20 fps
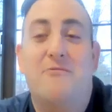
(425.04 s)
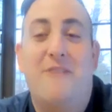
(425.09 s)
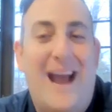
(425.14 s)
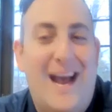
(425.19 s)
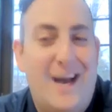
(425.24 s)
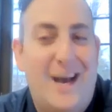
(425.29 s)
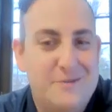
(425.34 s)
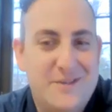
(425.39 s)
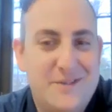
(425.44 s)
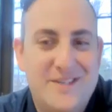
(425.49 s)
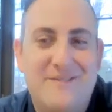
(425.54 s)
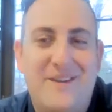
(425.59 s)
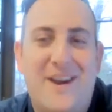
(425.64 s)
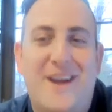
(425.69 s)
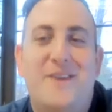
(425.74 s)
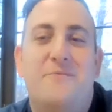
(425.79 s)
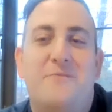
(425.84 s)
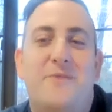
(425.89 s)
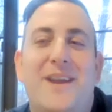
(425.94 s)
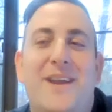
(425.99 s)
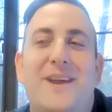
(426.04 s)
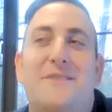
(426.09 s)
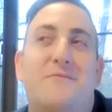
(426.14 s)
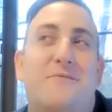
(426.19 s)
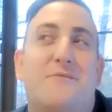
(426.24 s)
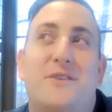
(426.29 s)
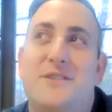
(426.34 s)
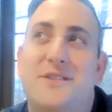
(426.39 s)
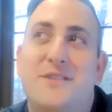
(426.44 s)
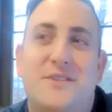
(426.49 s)
round, right? We
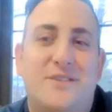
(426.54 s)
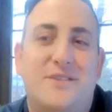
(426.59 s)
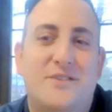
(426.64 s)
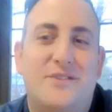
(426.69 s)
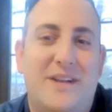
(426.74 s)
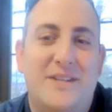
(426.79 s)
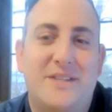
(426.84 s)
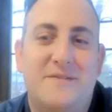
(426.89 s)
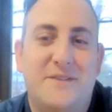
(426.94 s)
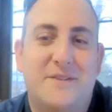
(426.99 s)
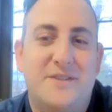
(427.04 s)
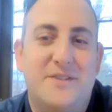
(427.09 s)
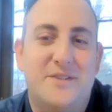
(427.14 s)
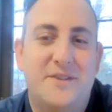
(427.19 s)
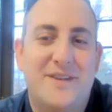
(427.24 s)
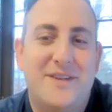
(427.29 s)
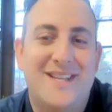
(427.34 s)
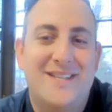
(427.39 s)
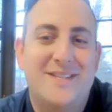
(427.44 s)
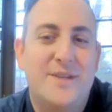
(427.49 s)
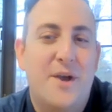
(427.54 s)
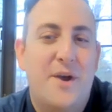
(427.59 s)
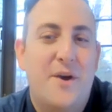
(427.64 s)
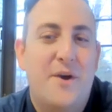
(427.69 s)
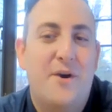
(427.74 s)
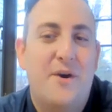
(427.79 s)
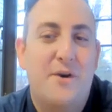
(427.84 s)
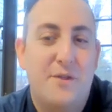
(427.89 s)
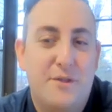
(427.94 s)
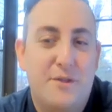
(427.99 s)
enroll transfer students
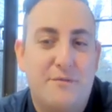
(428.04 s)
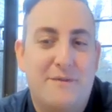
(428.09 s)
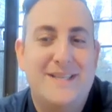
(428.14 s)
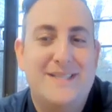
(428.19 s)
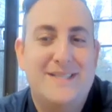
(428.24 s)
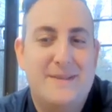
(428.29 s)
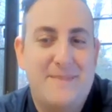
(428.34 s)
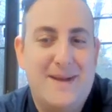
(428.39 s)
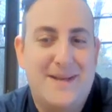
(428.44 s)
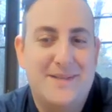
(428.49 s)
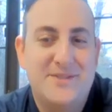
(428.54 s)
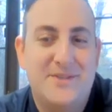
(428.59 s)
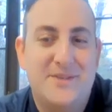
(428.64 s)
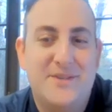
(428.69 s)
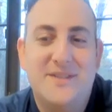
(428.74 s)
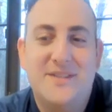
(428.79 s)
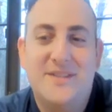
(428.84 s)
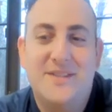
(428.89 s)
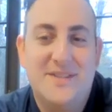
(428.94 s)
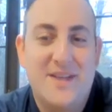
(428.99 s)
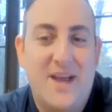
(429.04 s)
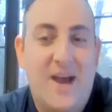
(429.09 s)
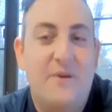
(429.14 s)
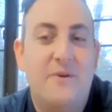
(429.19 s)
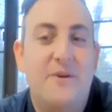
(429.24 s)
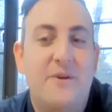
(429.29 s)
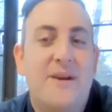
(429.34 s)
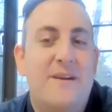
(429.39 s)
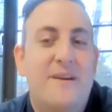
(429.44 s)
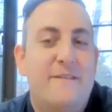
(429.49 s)
all 3 semesters,
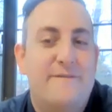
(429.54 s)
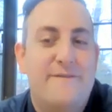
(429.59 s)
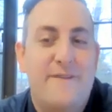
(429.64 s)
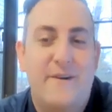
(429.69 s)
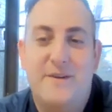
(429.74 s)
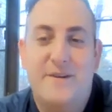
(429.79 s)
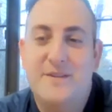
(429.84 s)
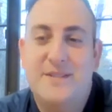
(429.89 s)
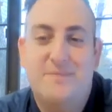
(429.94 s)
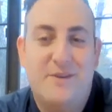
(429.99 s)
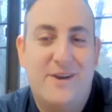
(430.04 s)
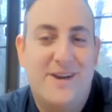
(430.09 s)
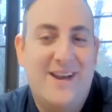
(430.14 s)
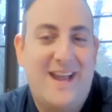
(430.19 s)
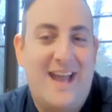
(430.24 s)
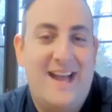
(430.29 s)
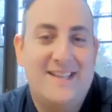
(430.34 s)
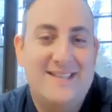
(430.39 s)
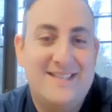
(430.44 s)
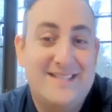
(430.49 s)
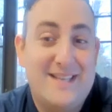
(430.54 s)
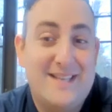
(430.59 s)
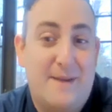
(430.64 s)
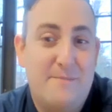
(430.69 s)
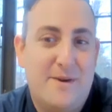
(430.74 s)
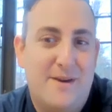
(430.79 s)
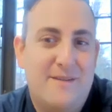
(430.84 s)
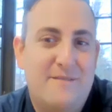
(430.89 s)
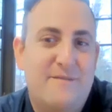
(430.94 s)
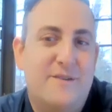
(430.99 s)
so fall, spring, and
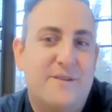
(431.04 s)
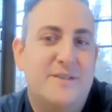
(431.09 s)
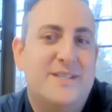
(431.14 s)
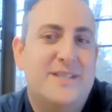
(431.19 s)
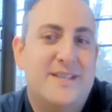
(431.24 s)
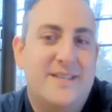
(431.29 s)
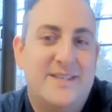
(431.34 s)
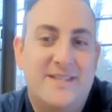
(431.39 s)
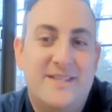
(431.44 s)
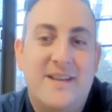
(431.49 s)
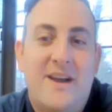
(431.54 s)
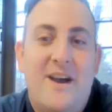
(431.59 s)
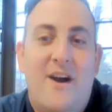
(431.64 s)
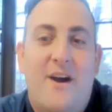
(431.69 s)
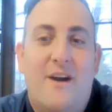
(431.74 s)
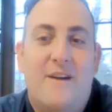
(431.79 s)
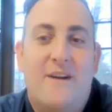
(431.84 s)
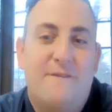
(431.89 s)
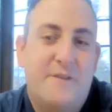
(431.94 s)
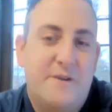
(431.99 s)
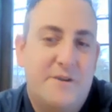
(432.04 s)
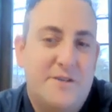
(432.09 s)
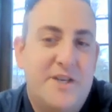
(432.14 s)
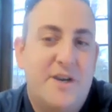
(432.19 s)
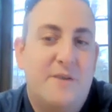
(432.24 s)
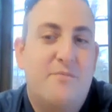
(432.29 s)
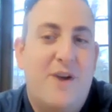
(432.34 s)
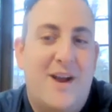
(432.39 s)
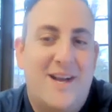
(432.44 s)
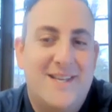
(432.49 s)
summer, versus our first
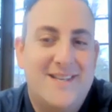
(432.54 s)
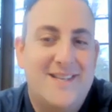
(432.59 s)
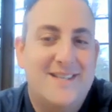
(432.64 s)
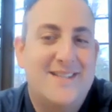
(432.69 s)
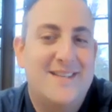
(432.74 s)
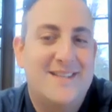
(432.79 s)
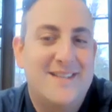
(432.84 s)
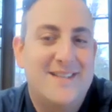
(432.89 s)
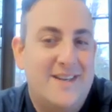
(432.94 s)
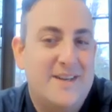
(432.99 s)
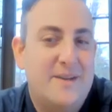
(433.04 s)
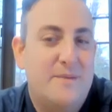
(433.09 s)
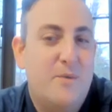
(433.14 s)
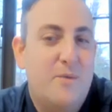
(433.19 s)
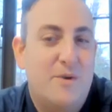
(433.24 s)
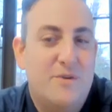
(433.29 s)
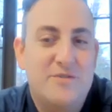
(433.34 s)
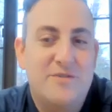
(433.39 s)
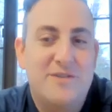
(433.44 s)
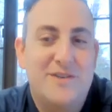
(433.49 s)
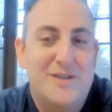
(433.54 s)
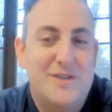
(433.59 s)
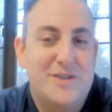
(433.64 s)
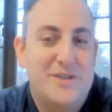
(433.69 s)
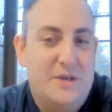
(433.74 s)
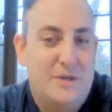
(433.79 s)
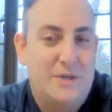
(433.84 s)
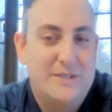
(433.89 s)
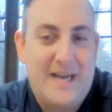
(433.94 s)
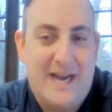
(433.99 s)
year process is on a more
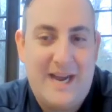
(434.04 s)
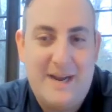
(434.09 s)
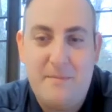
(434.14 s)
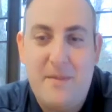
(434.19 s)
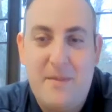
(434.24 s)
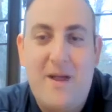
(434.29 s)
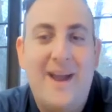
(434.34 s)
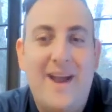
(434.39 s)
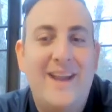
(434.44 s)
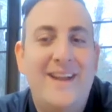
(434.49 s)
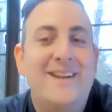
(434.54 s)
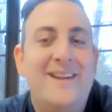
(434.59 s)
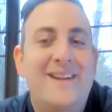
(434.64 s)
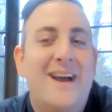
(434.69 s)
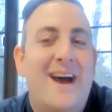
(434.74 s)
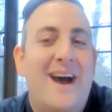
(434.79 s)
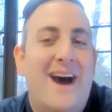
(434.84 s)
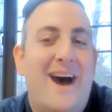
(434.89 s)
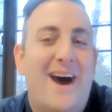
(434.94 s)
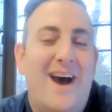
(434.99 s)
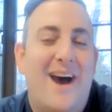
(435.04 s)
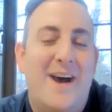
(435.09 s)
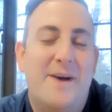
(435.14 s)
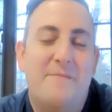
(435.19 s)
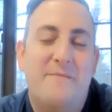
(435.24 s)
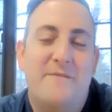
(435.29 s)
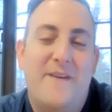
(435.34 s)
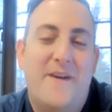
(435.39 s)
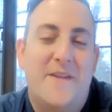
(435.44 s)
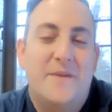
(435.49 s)
traditional timeline,
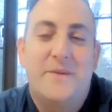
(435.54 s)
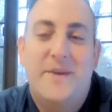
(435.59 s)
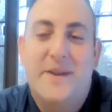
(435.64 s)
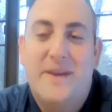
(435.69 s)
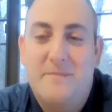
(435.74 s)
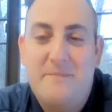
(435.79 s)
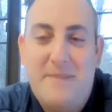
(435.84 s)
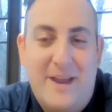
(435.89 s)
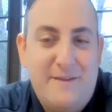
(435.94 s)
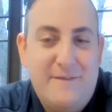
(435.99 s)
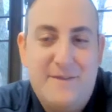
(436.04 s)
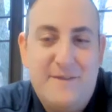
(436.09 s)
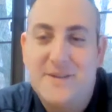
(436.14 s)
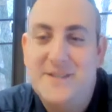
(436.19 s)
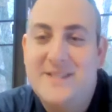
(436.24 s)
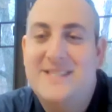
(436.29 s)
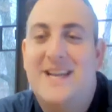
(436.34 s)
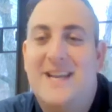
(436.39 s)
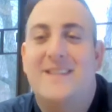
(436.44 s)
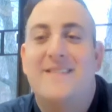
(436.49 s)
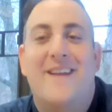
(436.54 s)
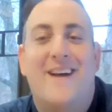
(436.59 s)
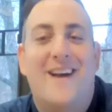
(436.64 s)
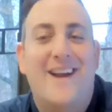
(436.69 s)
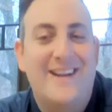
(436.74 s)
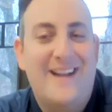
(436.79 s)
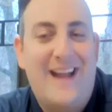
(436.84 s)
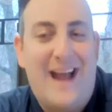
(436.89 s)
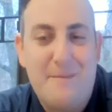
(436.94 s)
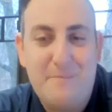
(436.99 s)
following a May 1st
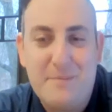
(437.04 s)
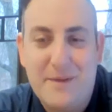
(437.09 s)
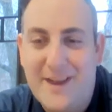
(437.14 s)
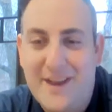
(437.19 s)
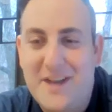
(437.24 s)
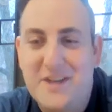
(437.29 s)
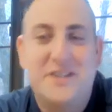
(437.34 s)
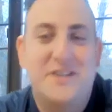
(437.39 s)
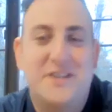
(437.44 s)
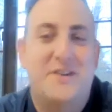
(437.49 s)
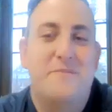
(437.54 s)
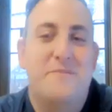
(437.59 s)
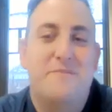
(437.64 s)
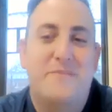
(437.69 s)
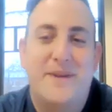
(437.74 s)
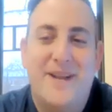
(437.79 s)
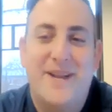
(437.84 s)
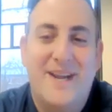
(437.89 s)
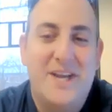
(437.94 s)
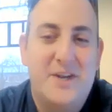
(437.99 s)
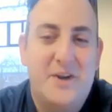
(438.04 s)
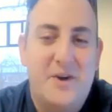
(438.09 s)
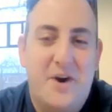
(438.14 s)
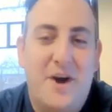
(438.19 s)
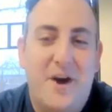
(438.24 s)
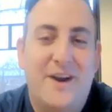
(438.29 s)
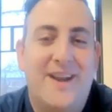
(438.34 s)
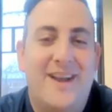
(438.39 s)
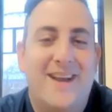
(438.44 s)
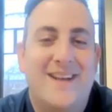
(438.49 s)
deadline, application opening in
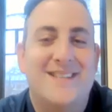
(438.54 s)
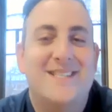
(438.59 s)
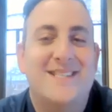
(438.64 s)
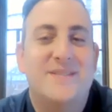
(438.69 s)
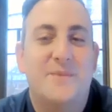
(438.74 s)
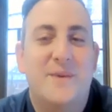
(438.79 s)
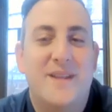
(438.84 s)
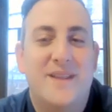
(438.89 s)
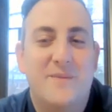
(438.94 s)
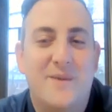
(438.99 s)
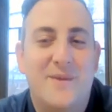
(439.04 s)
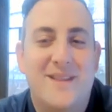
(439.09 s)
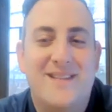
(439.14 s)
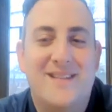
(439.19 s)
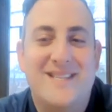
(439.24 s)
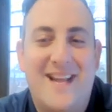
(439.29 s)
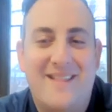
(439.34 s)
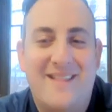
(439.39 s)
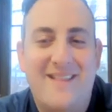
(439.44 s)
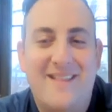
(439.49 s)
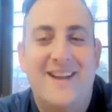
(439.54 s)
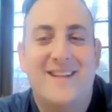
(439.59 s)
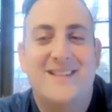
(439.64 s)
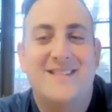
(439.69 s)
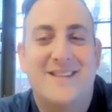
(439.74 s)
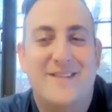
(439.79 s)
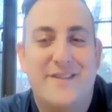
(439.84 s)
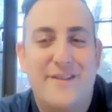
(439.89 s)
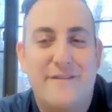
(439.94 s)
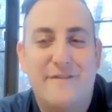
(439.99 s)
August with
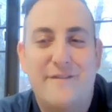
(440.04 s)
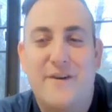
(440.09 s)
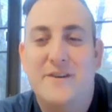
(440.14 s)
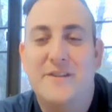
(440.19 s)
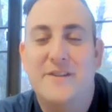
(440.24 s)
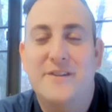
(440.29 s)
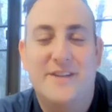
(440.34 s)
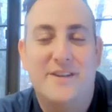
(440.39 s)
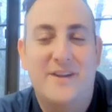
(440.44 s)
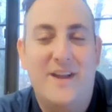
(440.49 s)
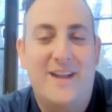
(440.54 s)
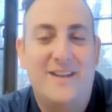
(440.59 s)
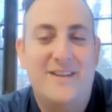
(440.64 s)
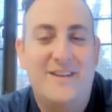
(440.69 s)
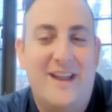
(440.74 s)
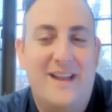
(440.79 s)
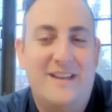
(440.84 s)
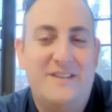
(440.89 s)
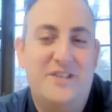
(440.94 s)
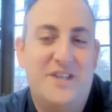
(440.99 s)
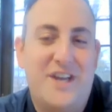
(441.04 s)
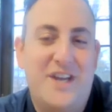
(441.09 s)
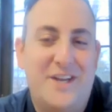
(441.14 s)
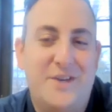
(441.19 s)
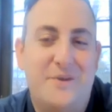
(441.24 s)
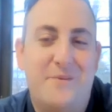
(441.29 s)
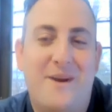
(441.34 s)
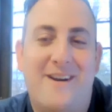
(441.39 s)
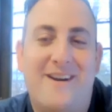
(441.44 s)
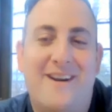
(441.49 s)
deadlines in the fall and
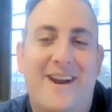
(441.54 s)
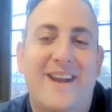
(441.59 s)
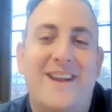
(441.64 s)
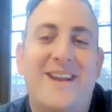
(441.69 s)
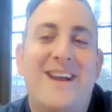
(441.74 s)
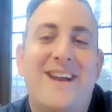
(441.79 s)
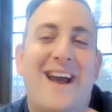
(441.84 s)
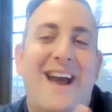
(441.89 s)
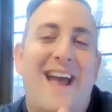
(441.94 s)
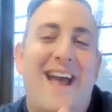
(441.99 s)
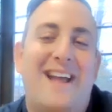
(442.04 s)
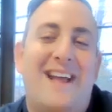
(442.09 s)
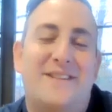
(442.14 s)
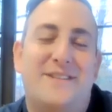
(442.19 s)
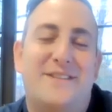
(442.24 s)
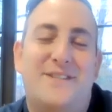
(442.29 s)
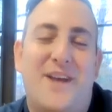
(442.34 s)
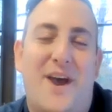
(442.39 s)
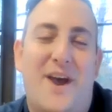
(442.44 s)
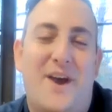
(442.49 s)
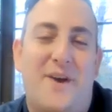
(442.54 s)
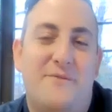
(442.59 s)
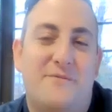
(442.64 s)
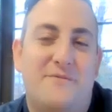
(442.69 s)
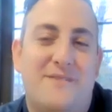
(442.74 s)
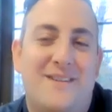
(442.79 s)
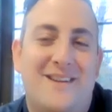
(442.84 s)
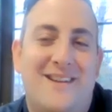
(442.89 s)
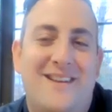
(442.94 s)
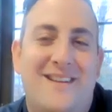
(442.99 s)
January. And
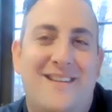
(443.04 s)
so